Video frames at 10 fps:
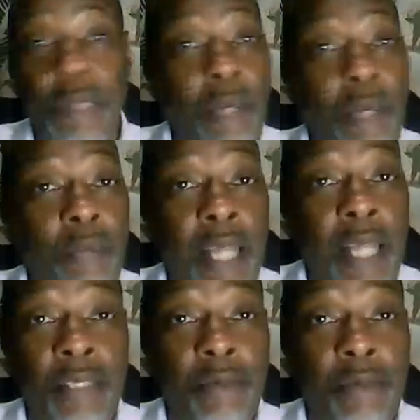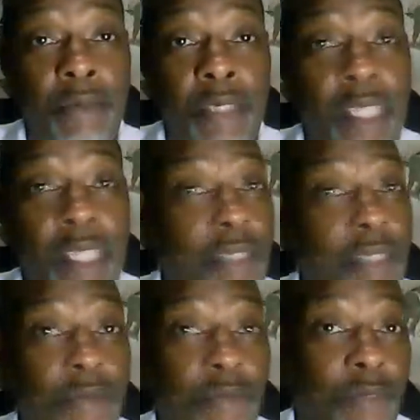sometimes blacks
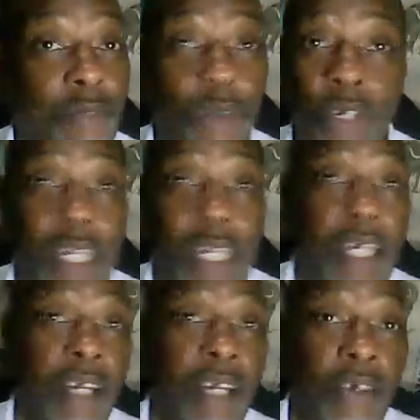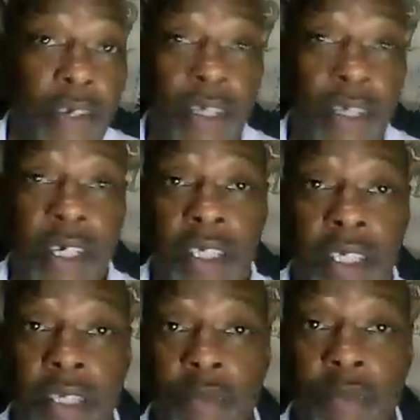don't look at color,
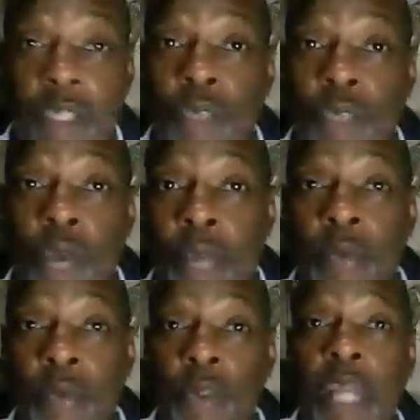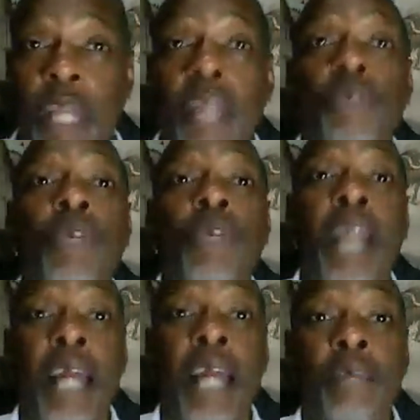because these white people, they do a
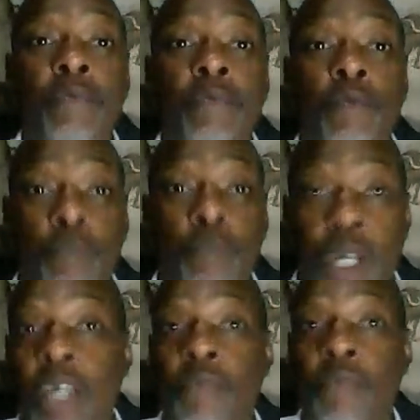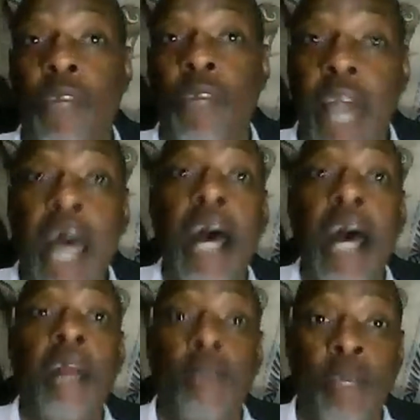lot of booking for a lot
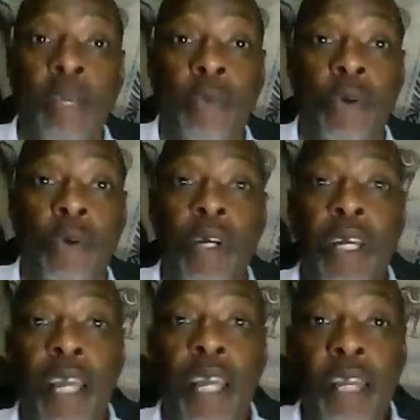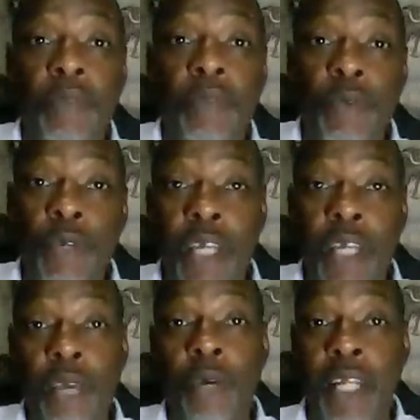of people. And if you can
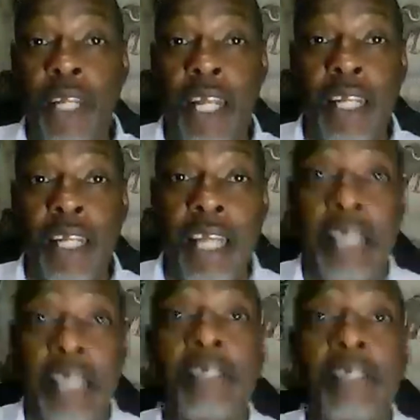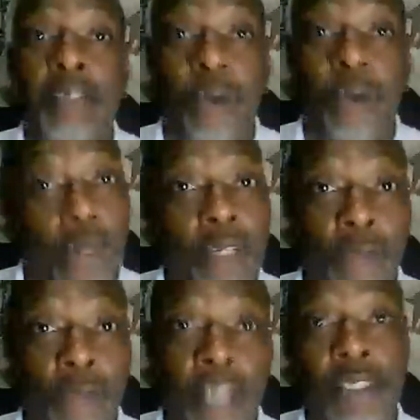get one that ain't like totally
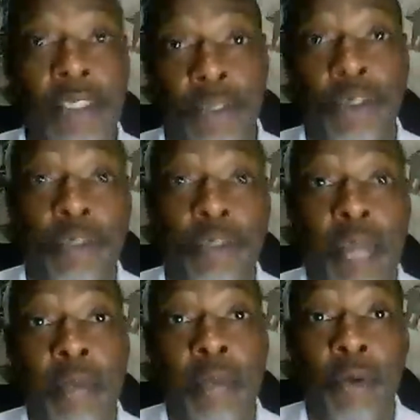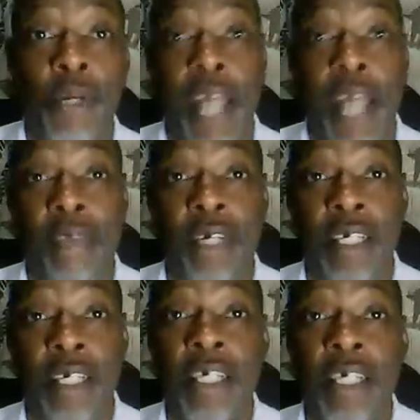racist towards black people going to
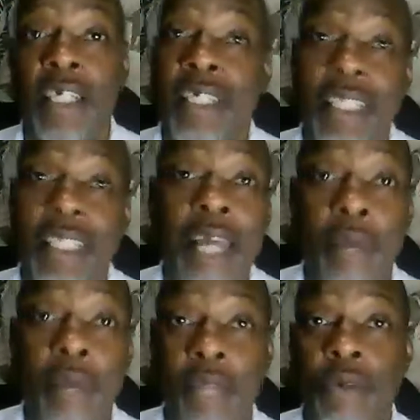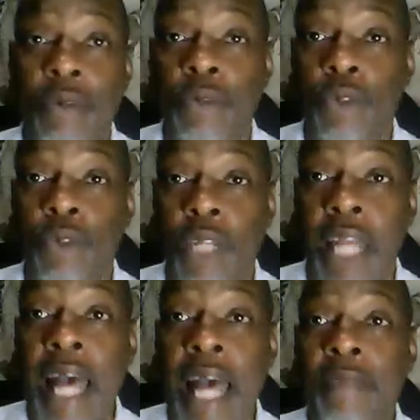Africa, they probably can do a
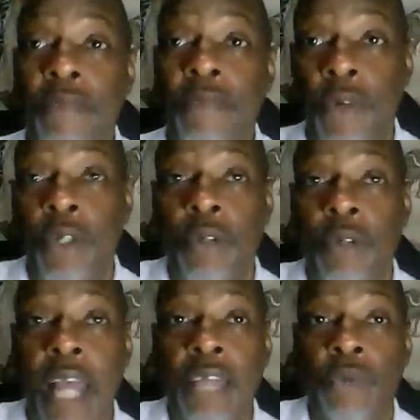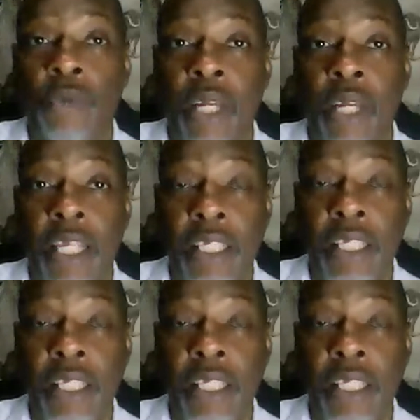lot for you, as well as any